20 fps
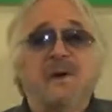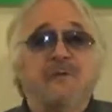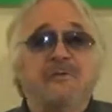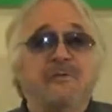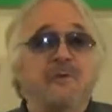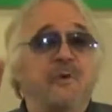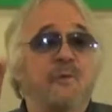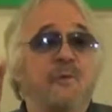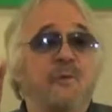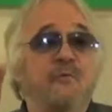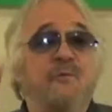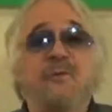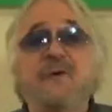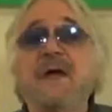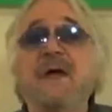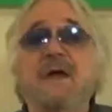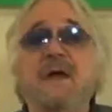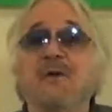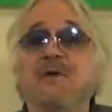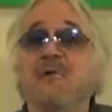so that
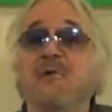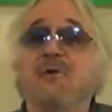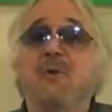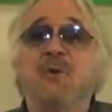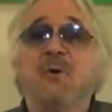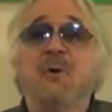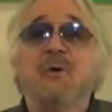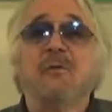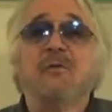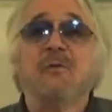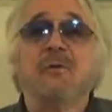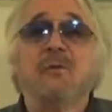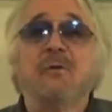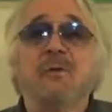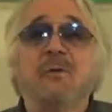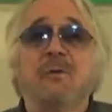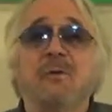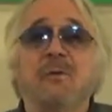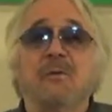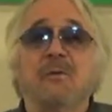fans from all over the
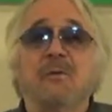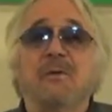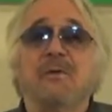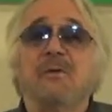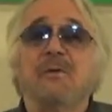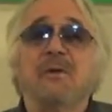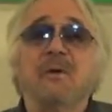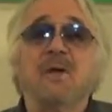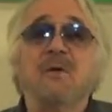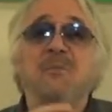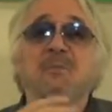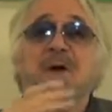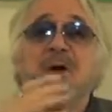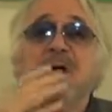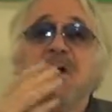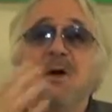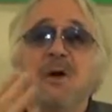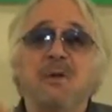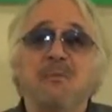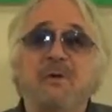world can
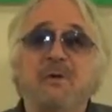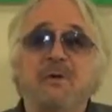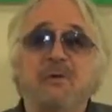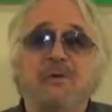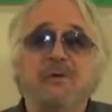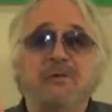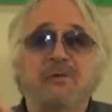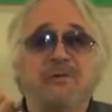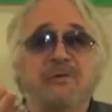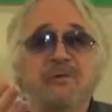pay homage